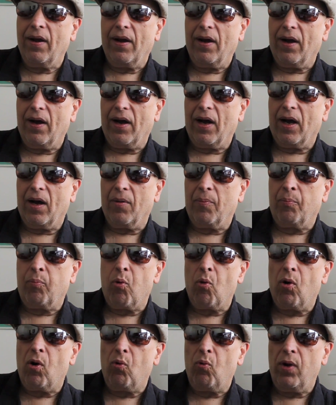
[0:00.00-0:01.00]

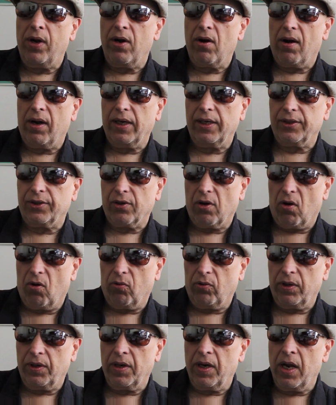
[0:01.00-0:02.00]
Paul went on his
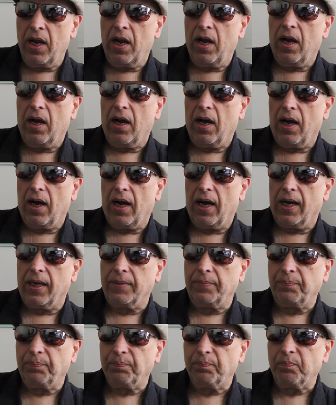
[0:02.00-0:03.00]
own.
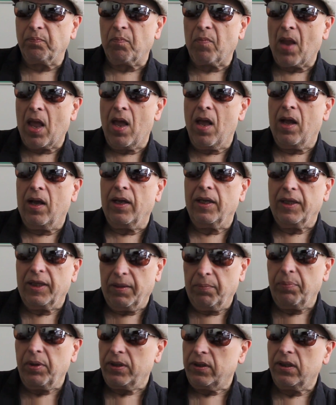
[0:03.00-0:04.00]
The
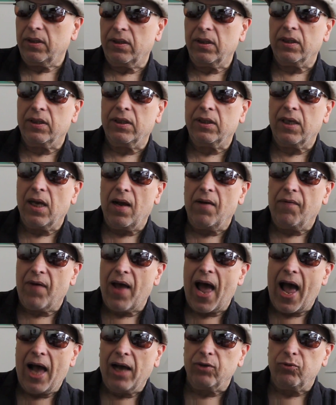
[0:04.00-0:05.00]
business itself
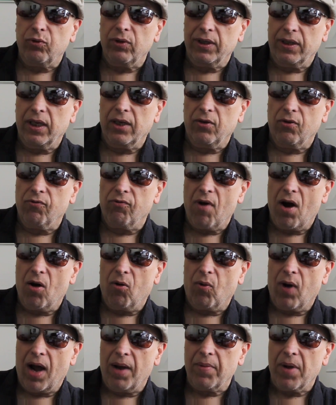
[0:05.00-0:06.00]
actually did
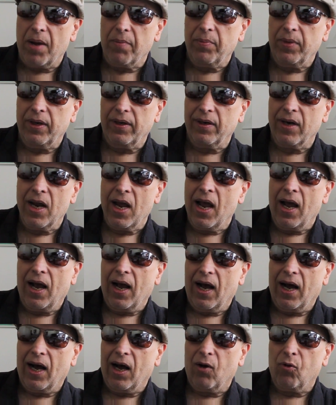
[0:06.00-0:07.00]
grow. I mean,
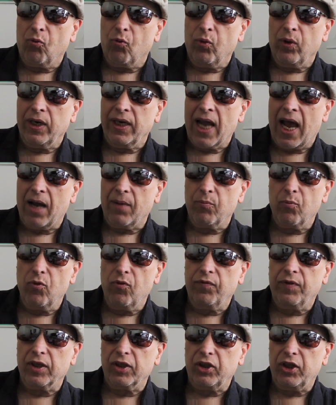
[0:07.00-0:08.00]
we had
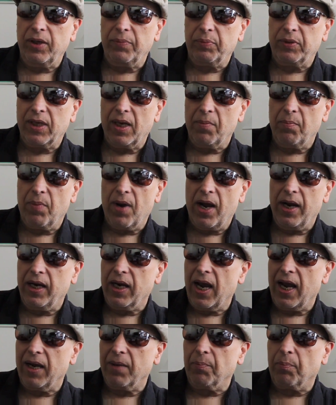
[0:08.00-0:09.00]
moved to Sheepshead Bay,
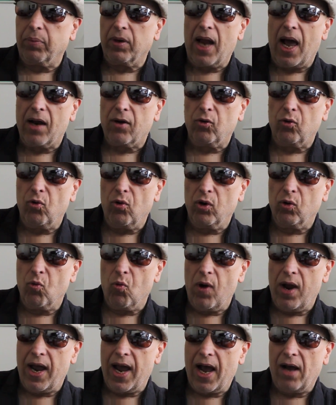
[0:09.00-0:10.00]
a block-long
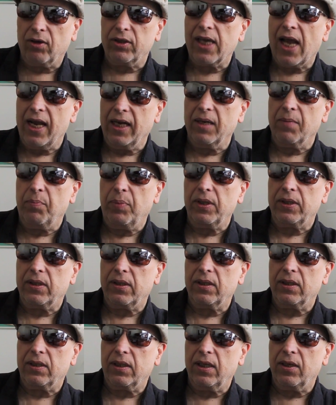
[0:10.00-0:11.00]
warehouse, and the
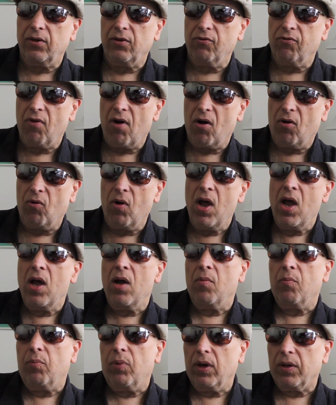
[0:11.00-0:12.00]
business did grow,
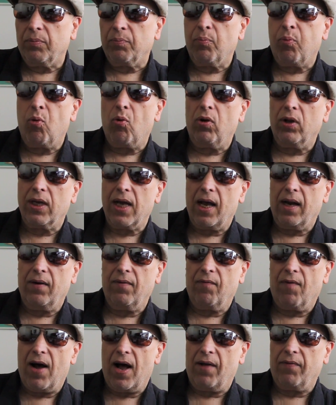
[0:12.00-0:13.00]
but Paul got
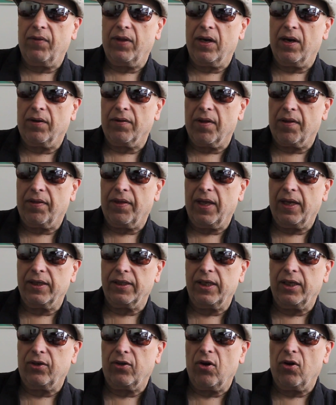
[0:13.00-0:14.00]
involved in other things.
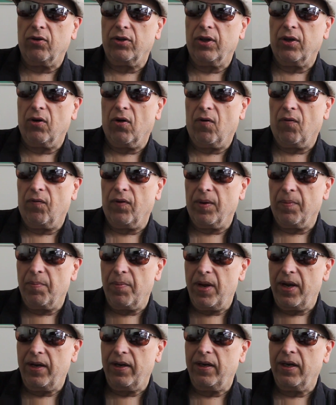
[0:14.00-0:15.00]
He turned it over to
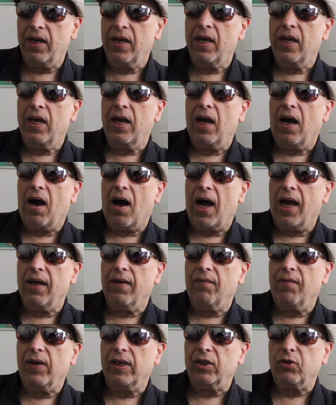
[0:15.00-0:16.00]
me. I
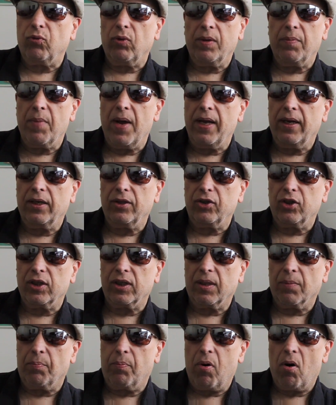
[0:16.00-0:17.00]
eventually made it just
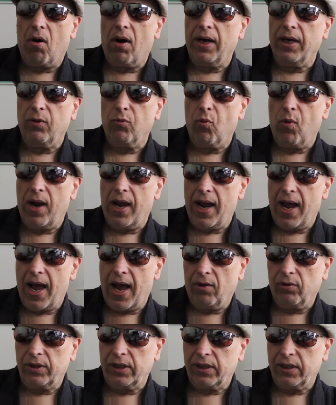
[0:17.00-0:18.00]
a party
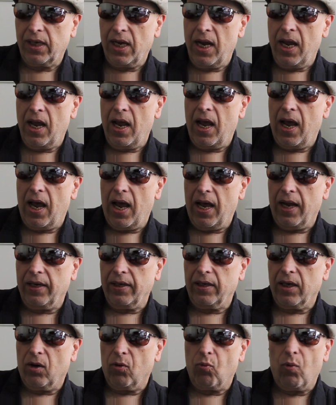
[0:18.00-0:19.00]
warehouse,
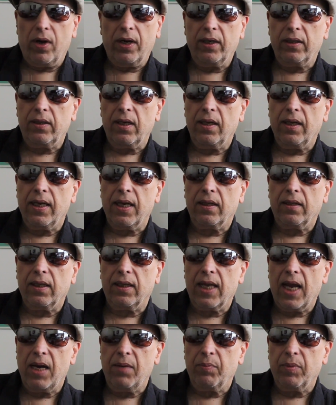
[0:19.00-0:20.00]
and went into the
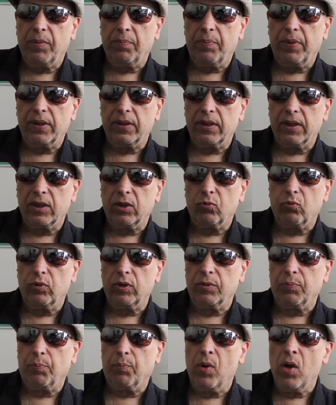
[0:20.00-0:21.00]
entertainment business,
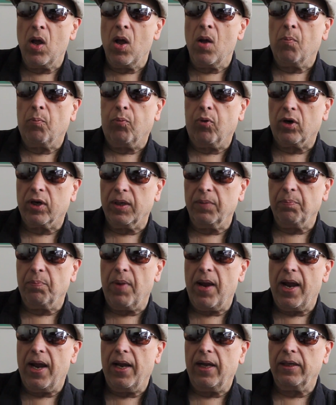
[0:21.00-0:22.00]
was booking
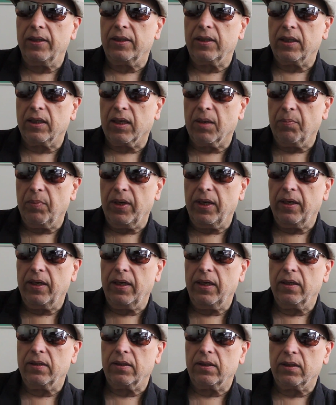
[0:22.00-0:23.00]
bands and
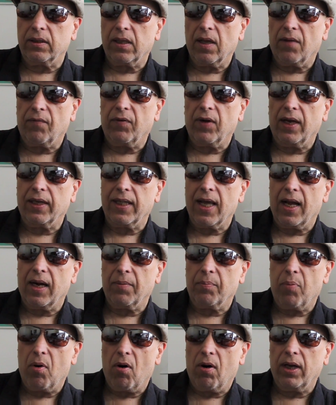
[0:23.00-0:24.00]
comedians and stuff like that
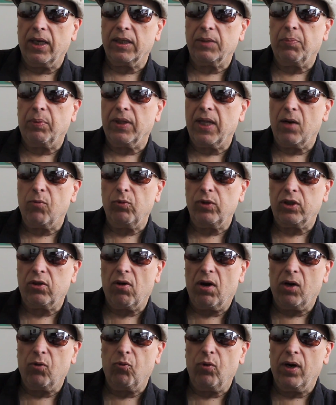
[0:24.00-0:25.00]
at parties. But then we
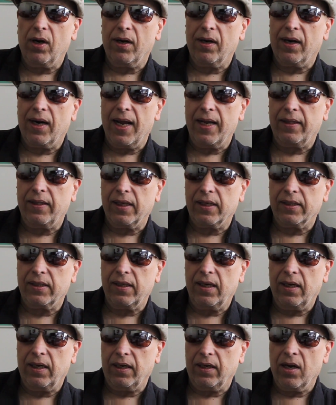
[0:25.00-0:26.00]
started with Atlantic
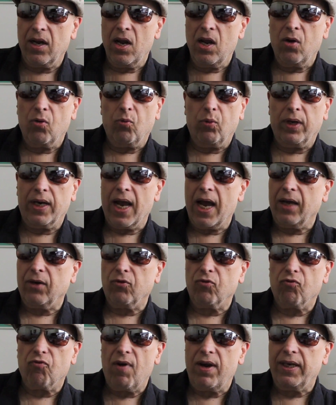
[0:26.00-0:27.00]
City. We had
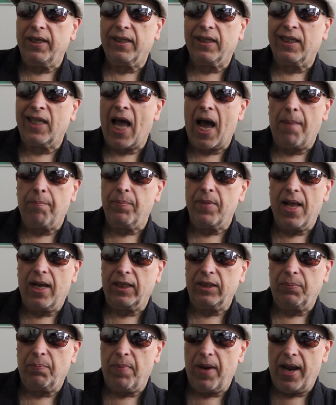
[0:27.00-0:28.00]
great
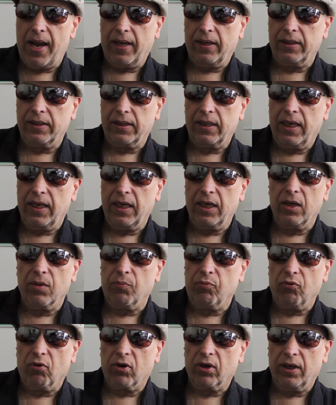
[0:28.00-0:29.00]
top-notch bands in the
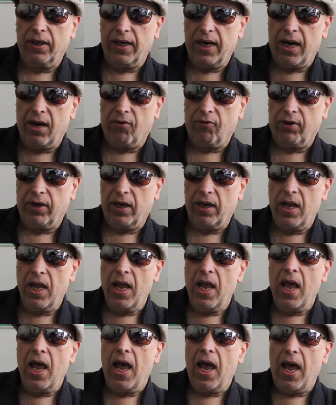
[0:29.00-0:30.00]
Brooklyn area,
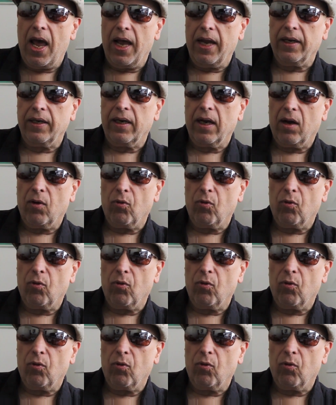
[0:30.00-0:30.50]
and